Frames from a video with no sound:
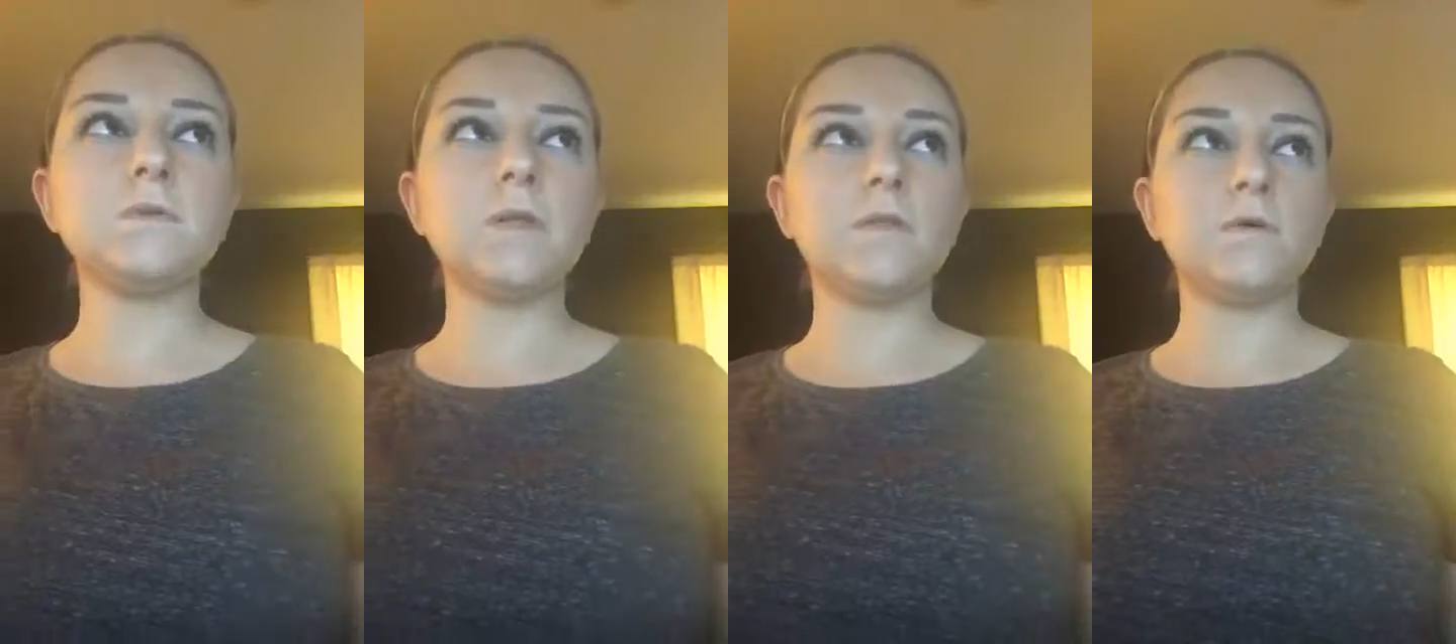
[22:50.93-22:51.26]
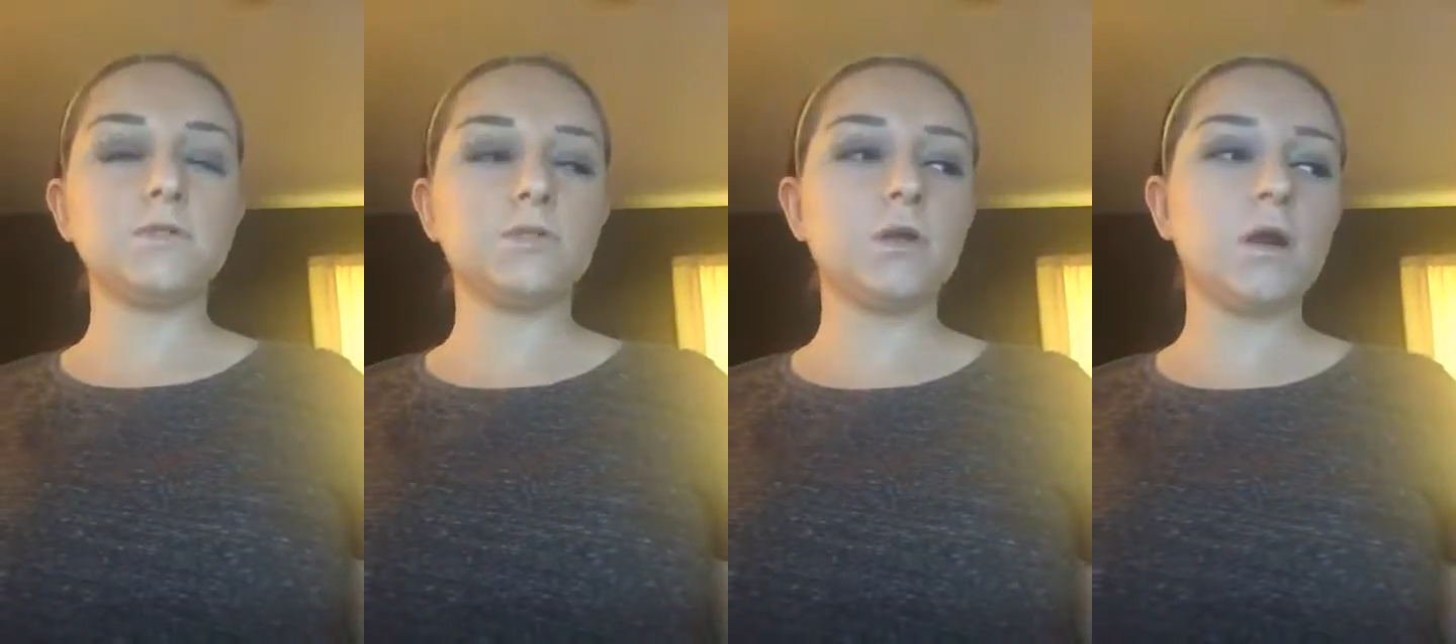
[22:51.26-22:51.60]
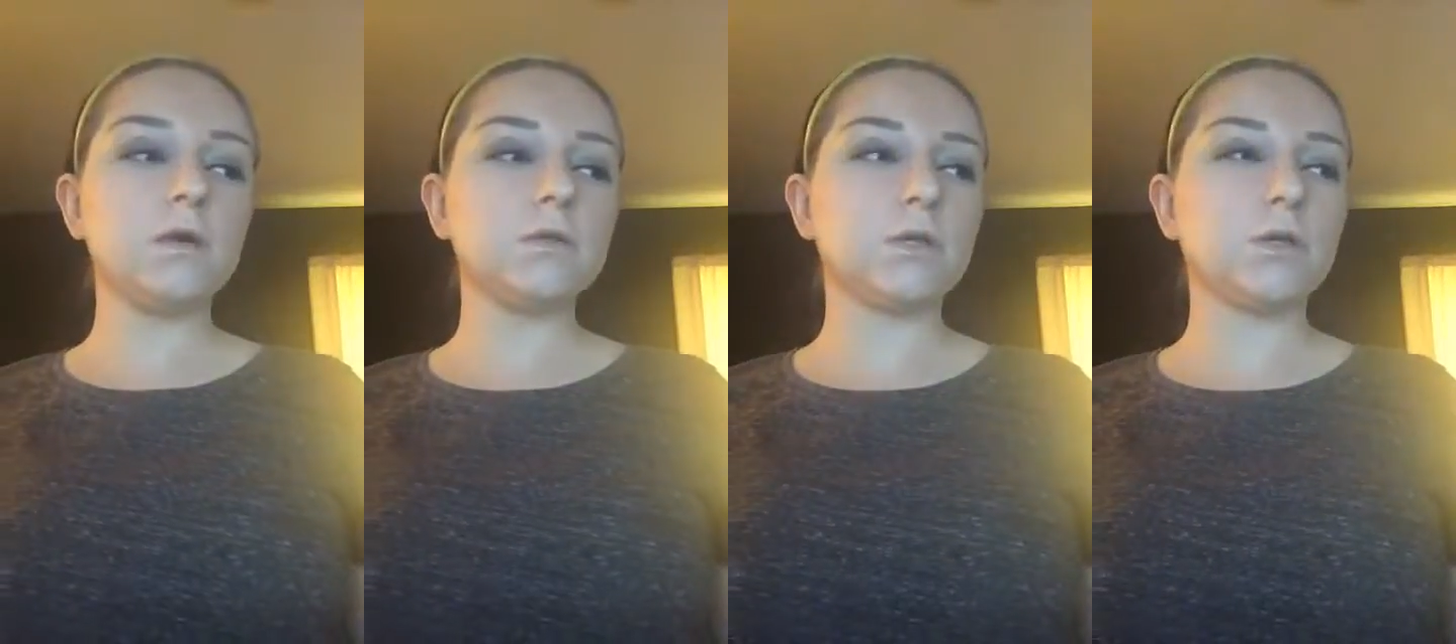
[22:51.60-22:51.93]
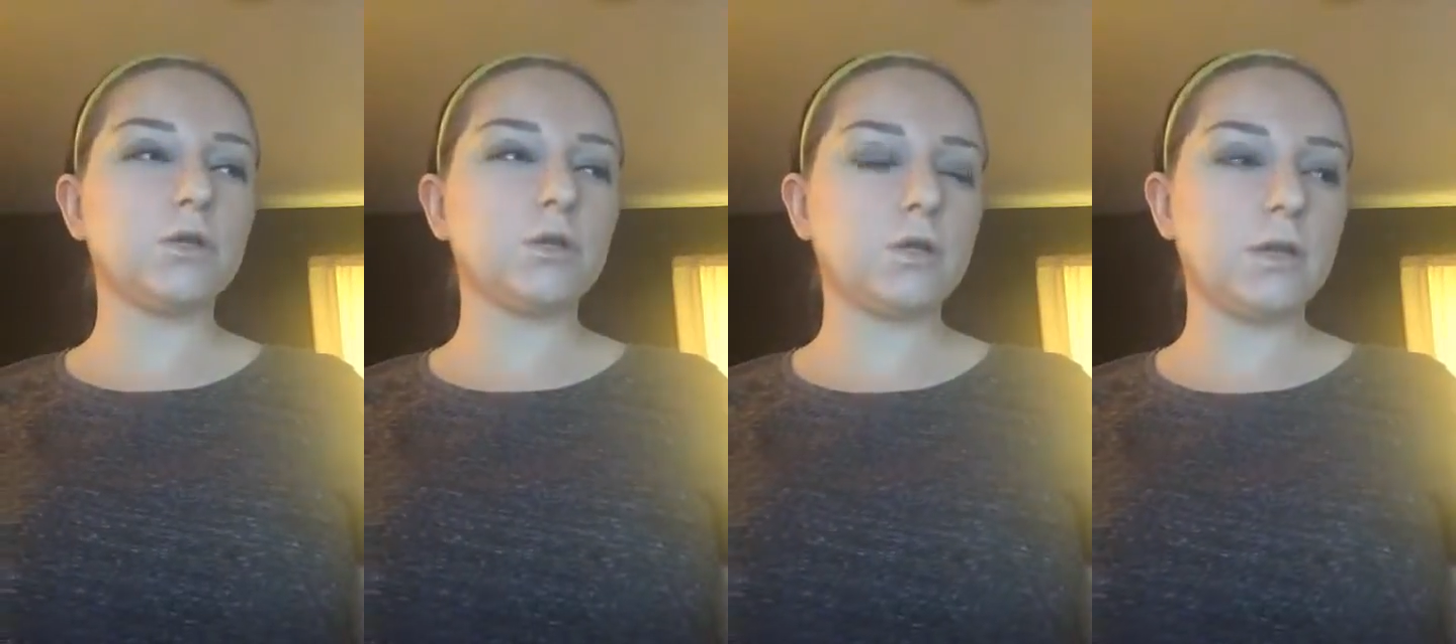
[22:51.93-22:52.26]
And those are called a
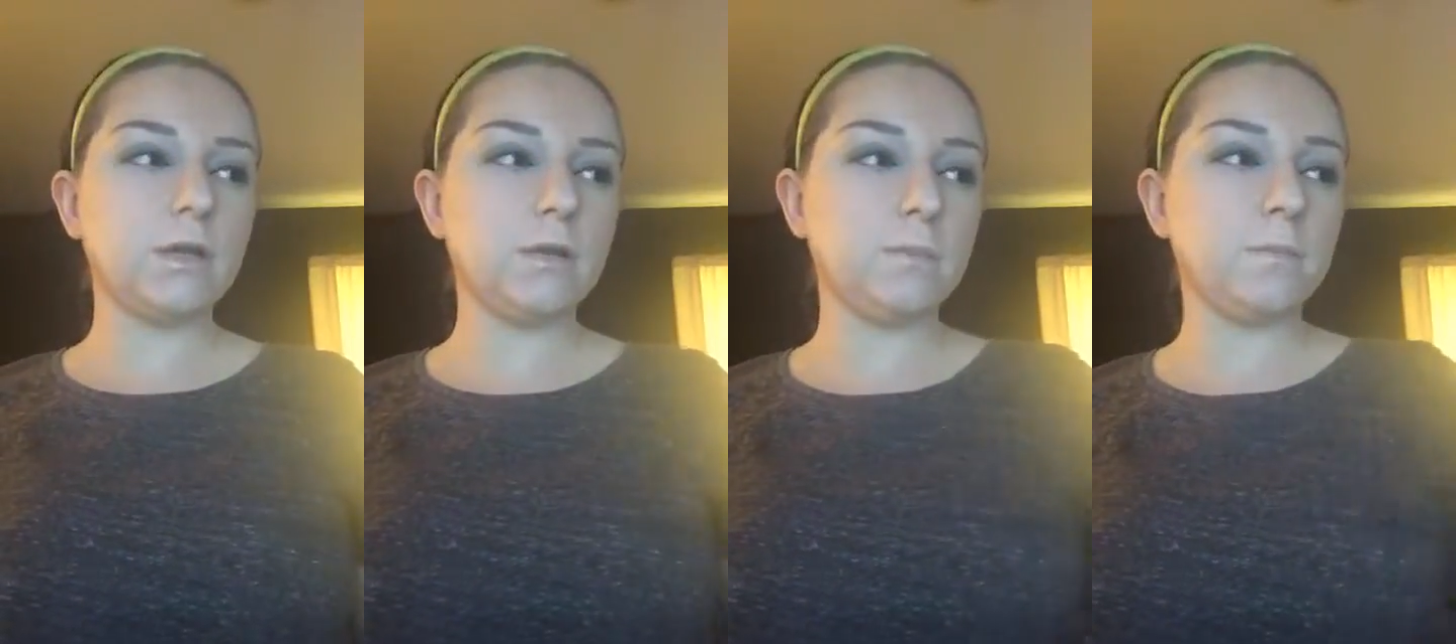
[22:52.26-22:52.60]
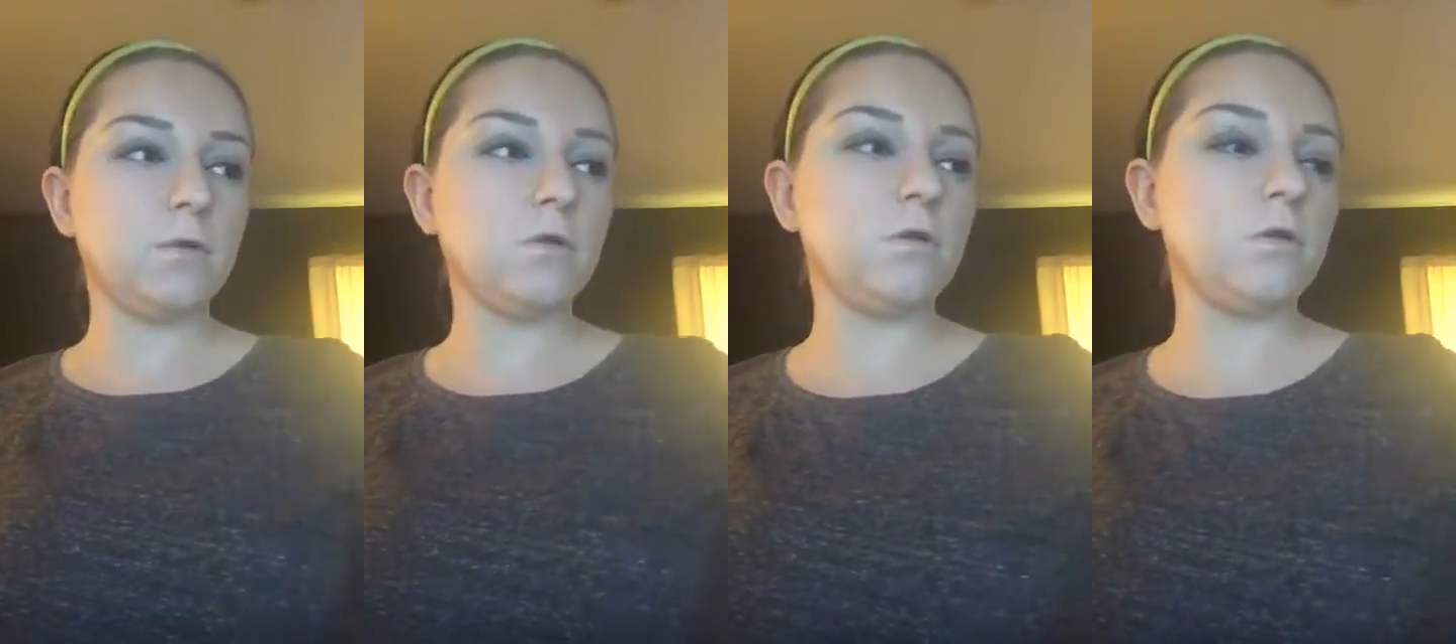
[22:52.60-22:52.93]
cream